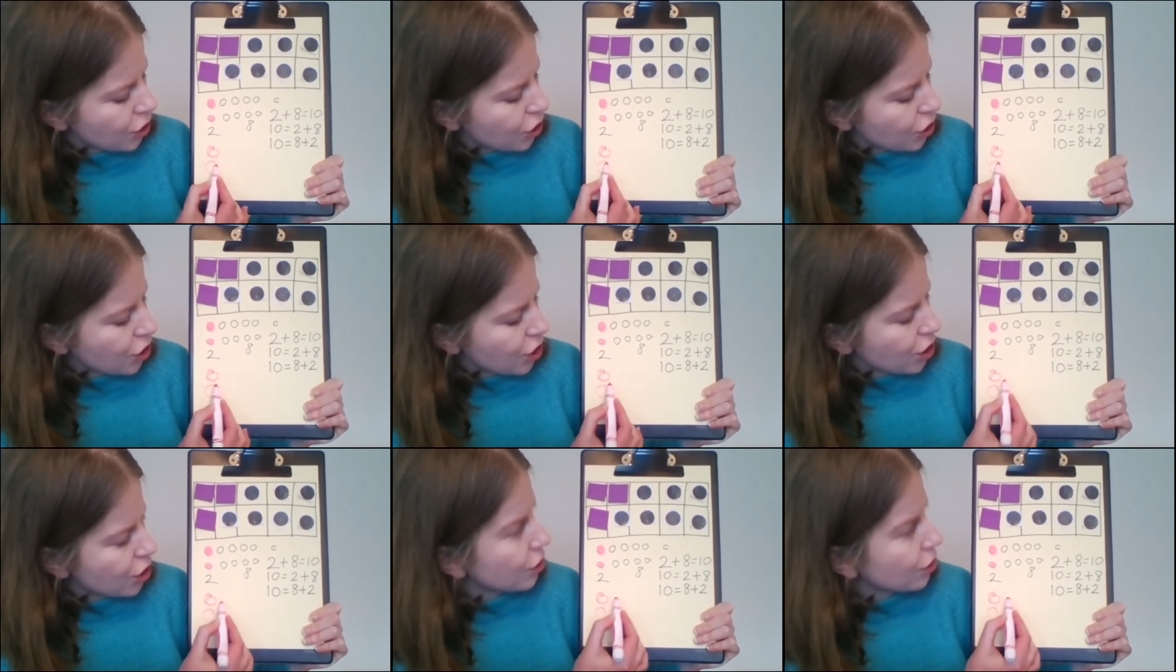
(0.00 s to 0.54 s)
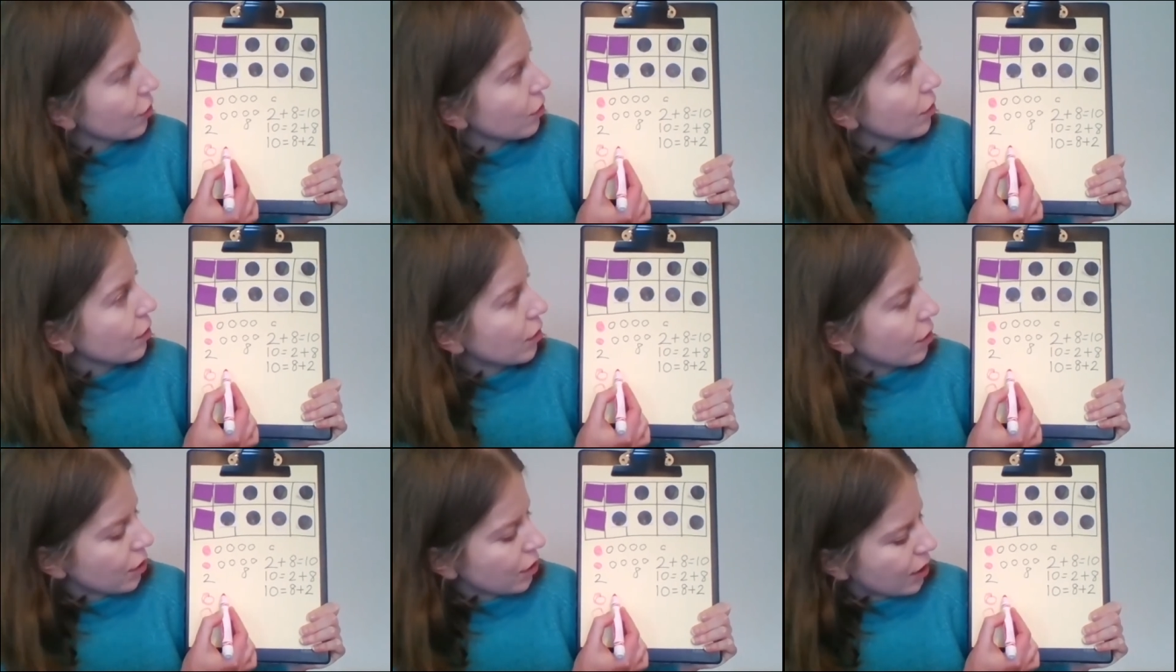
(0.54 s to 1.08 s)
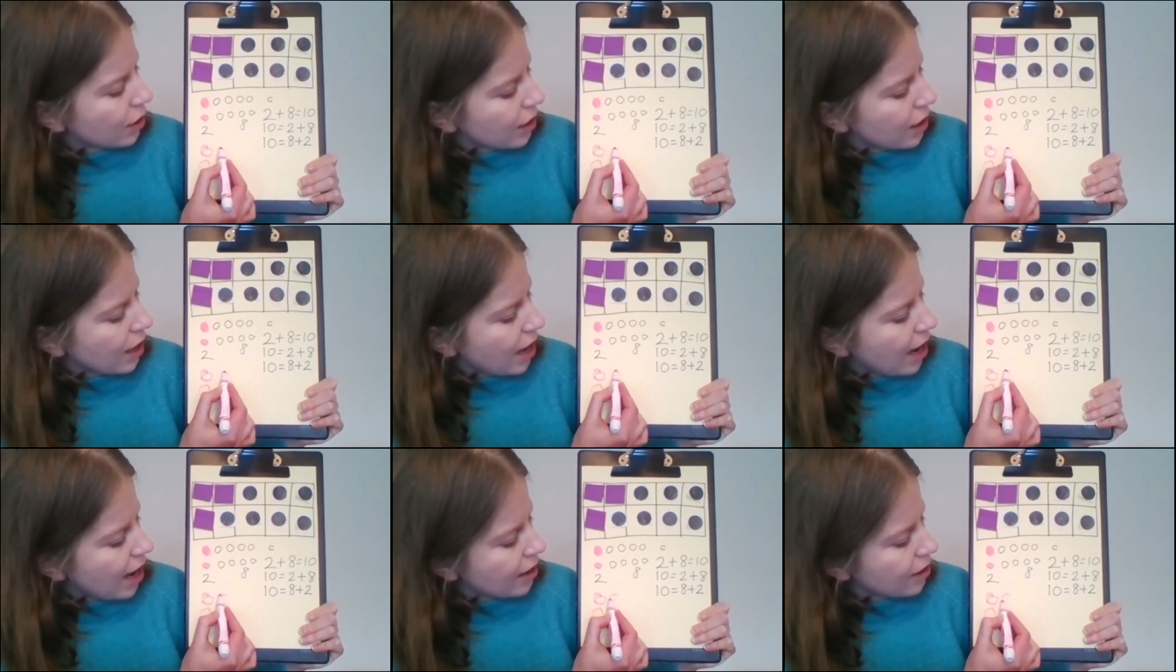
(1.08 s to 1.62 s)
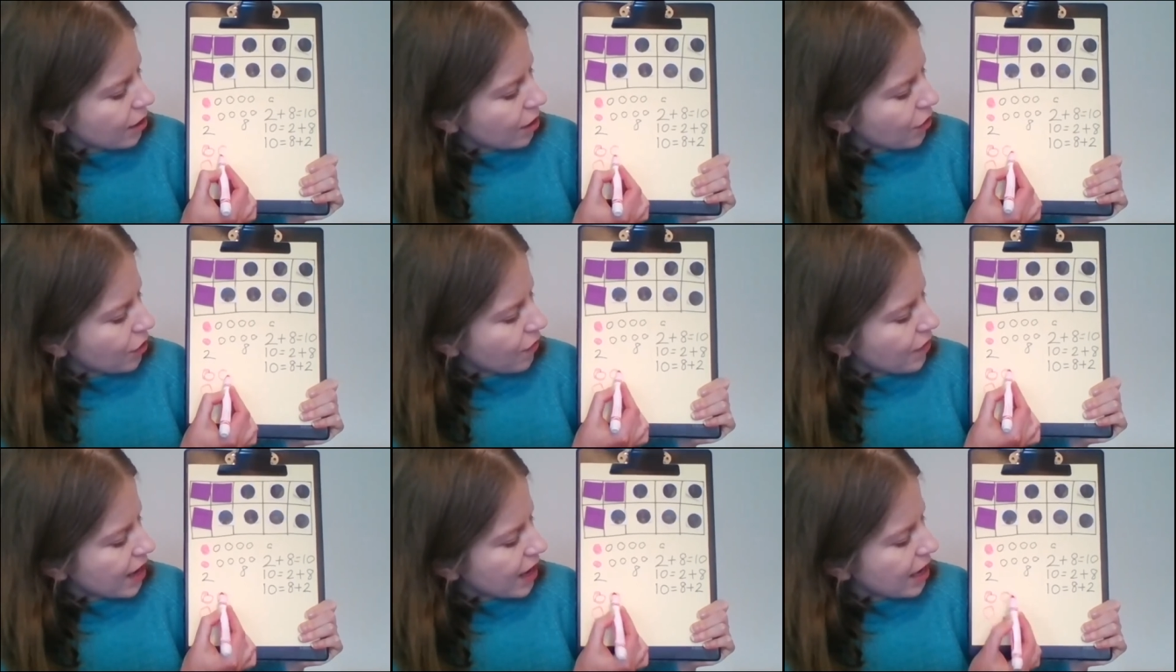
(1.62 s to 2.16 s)
2, and
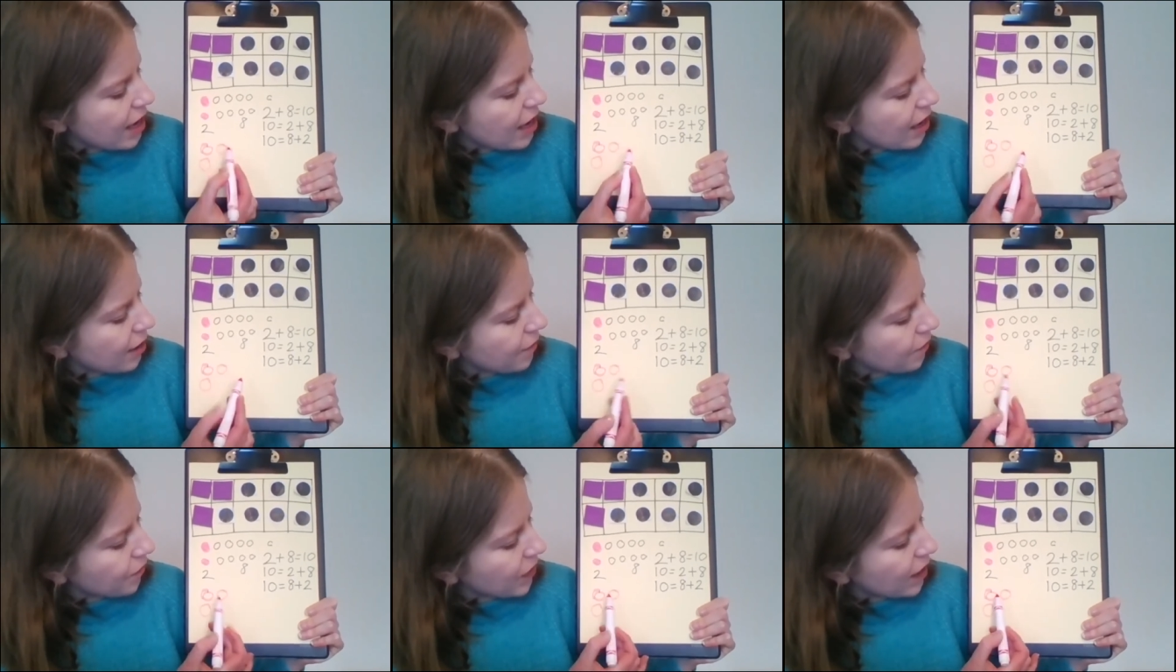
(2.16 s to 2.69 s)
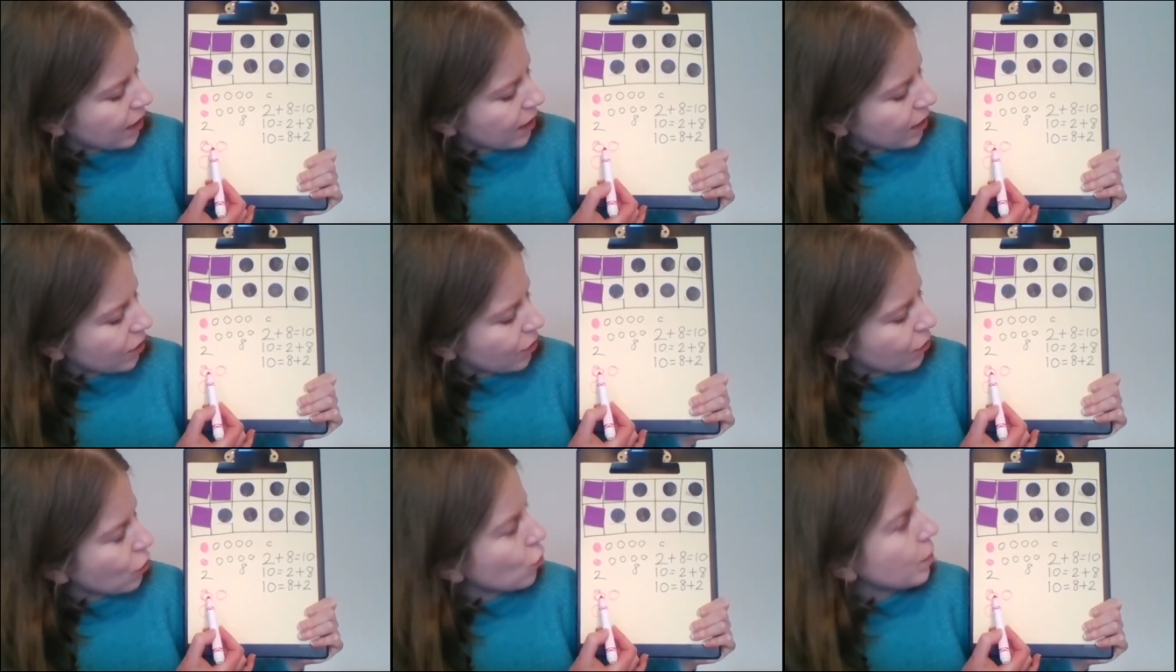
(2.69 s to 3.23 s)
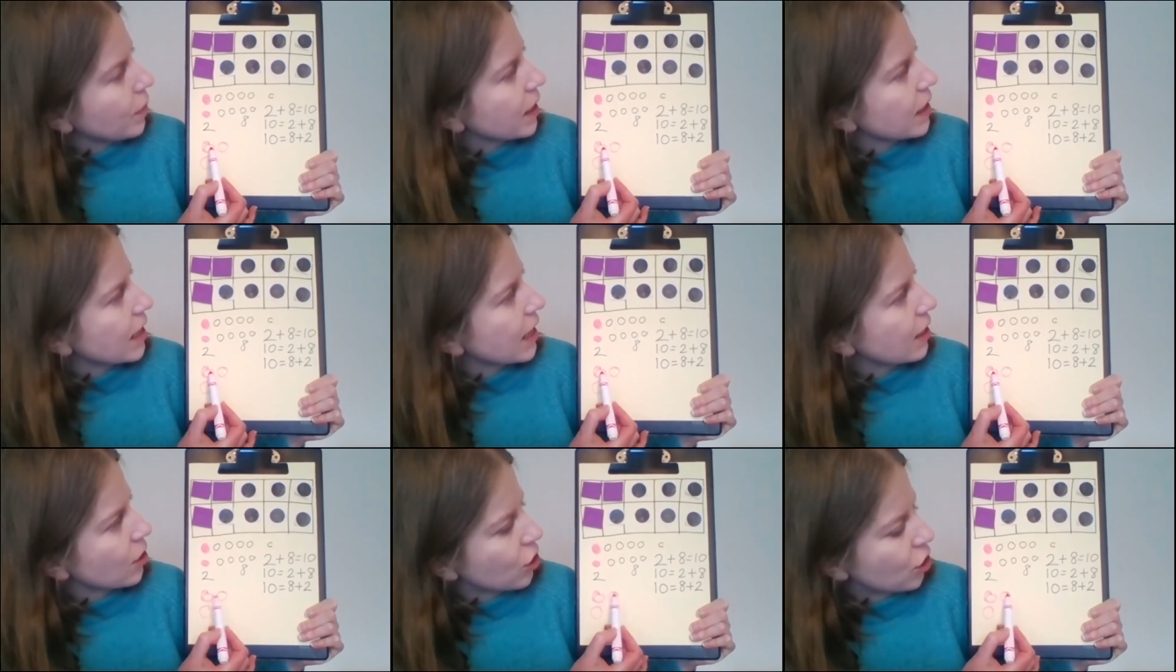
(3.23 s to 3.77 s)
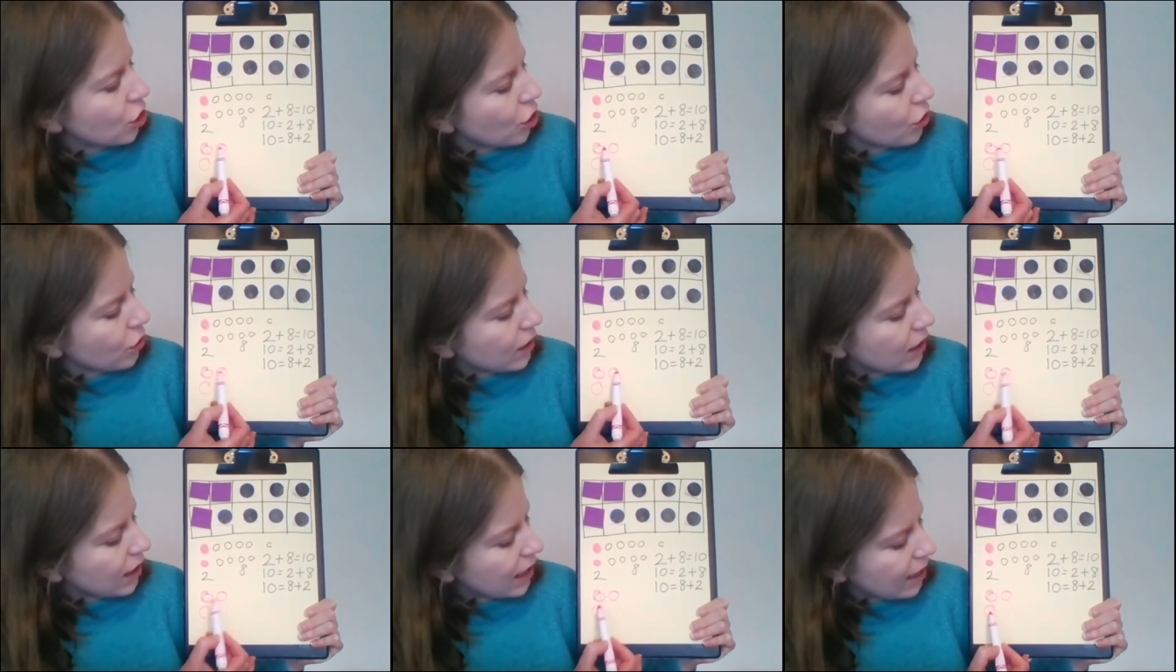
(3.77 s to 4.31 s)
3. So almost had
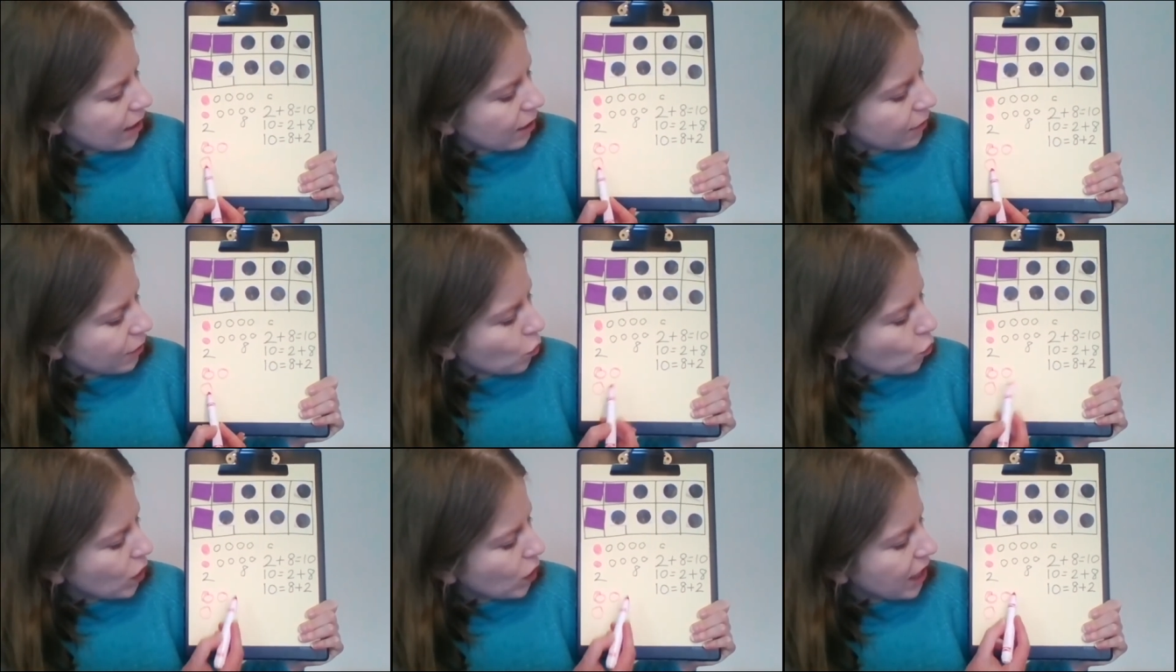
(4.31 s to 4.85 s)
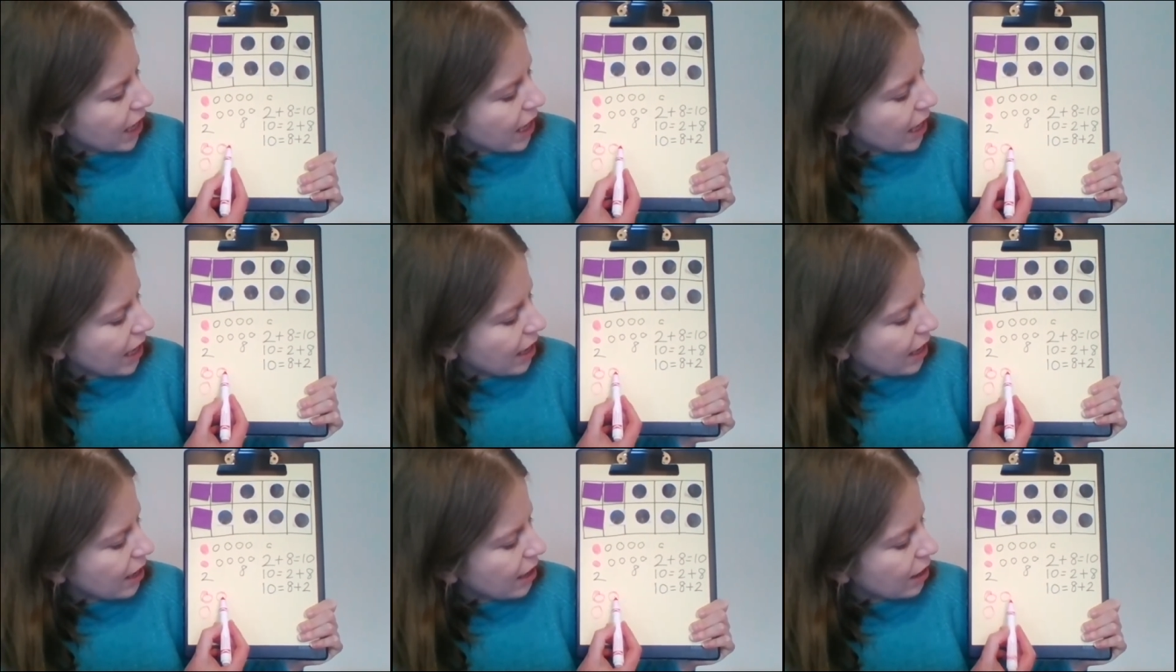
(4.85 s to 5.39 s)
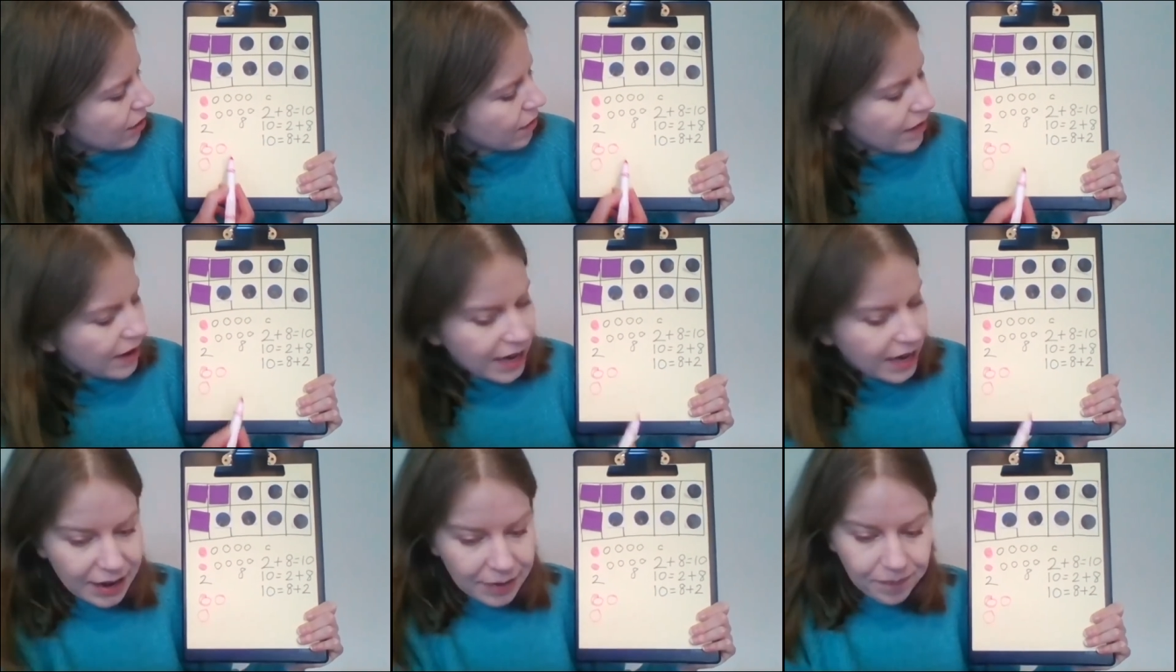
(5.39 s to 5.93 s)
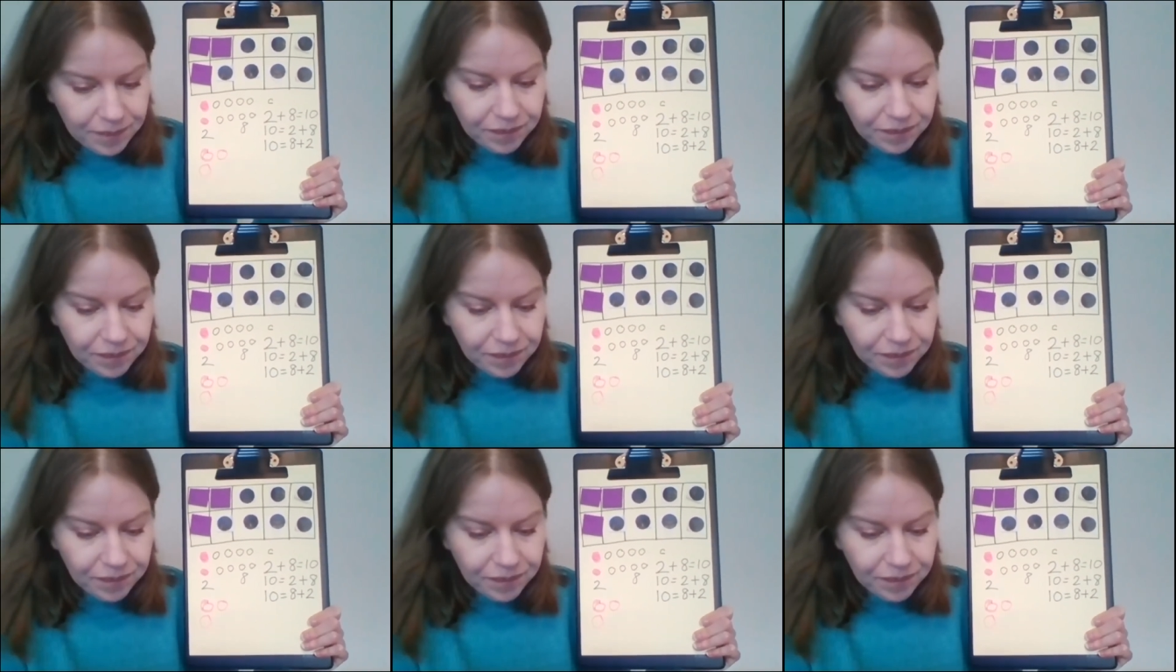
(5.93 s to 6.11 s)
2 together and 1 here. 3.